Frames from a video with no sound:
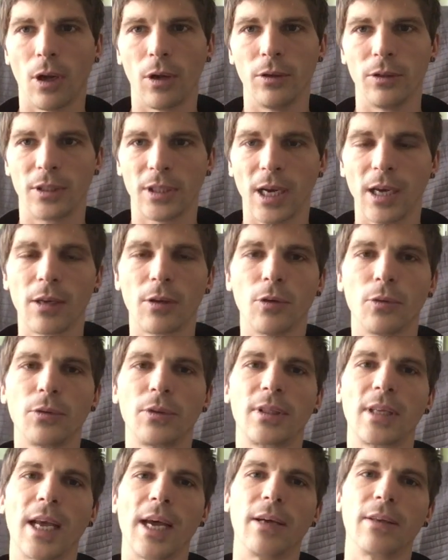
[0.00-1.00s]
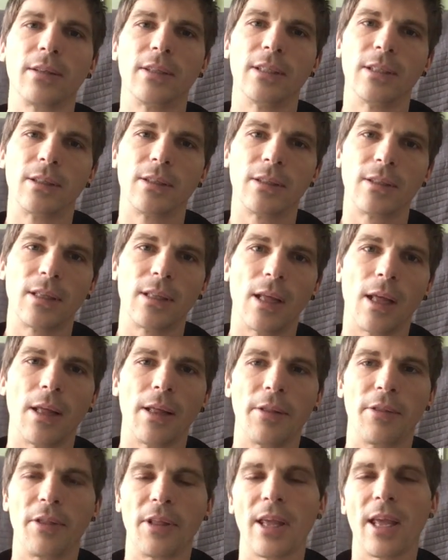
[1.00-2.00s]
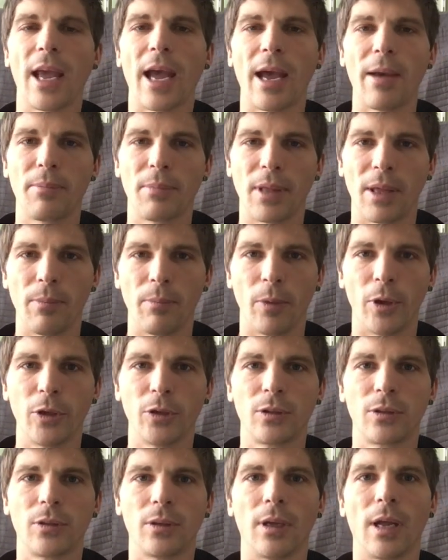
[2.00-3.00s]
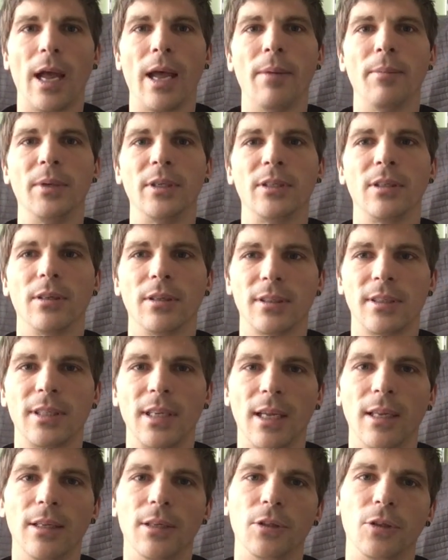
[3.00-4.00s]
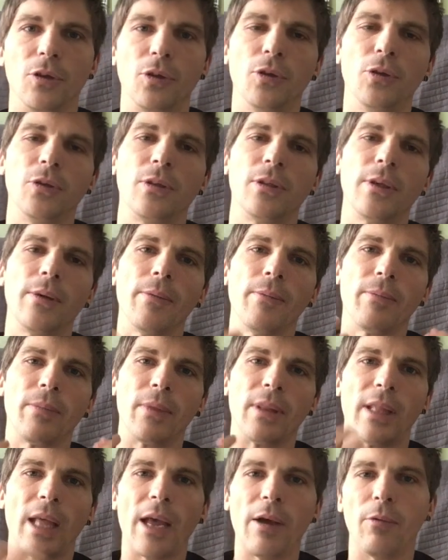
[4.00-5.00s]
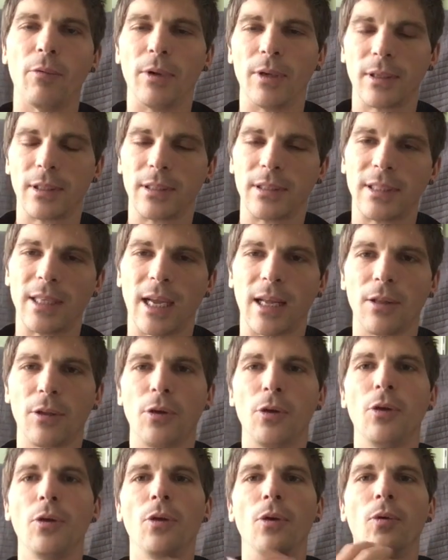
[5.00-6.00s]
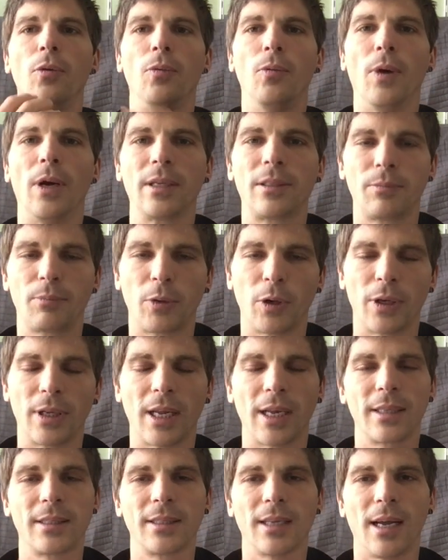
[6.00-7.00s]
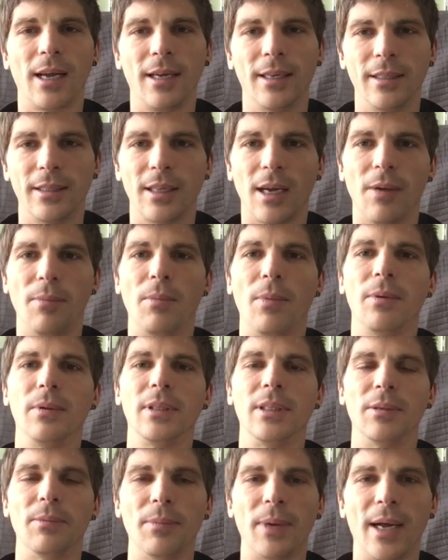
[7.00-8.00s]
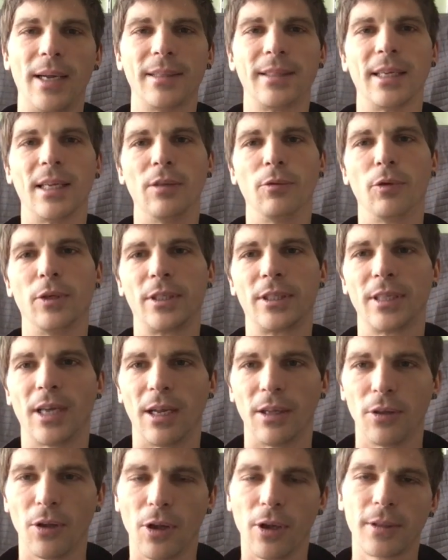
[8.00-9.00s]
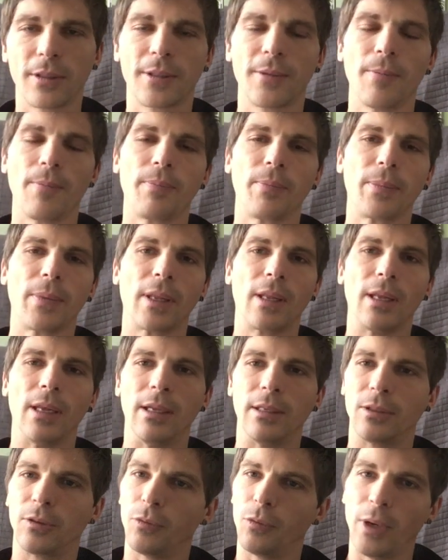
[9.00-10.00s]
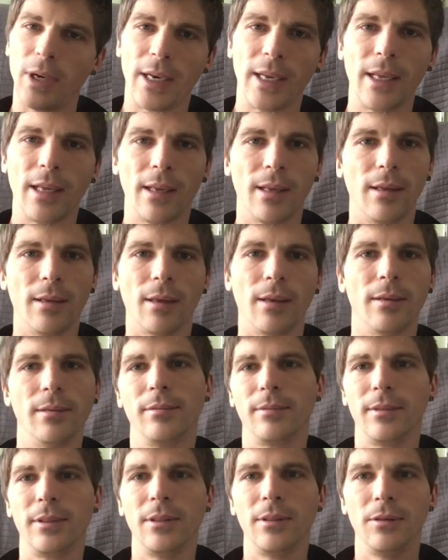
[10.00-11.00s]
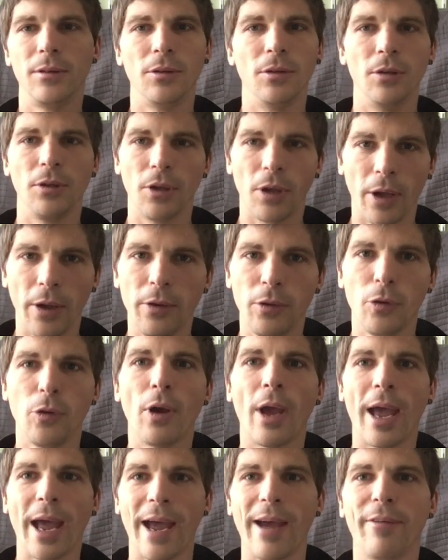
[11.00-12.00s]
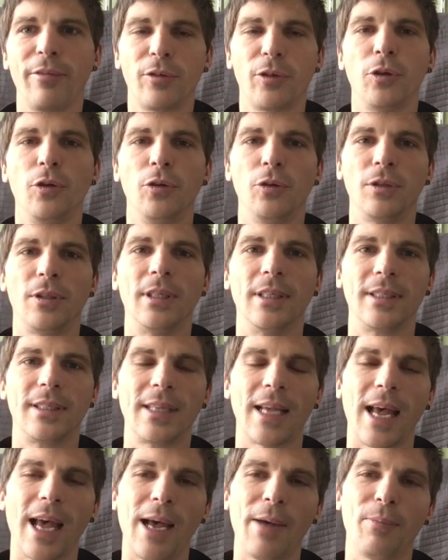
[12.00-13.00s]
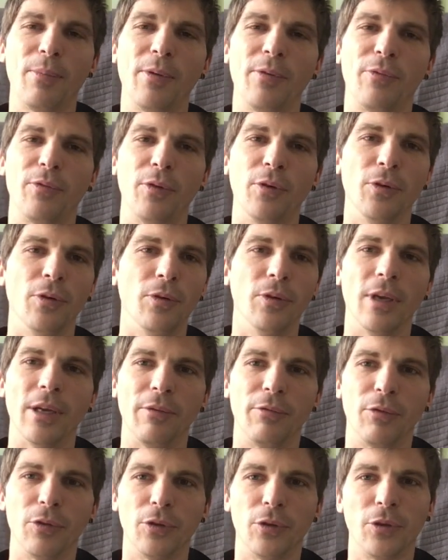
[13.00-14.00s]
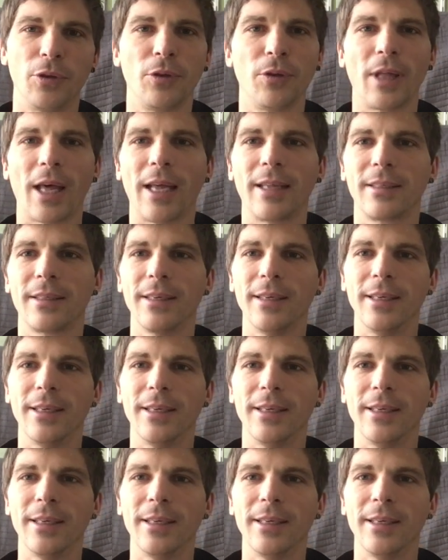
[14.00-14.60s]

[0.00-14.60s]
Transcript: Jungle Scout is the app that most Amazon sellers use. That will tell you what products are in demand and which are not. It's really you have to use this app if you do that.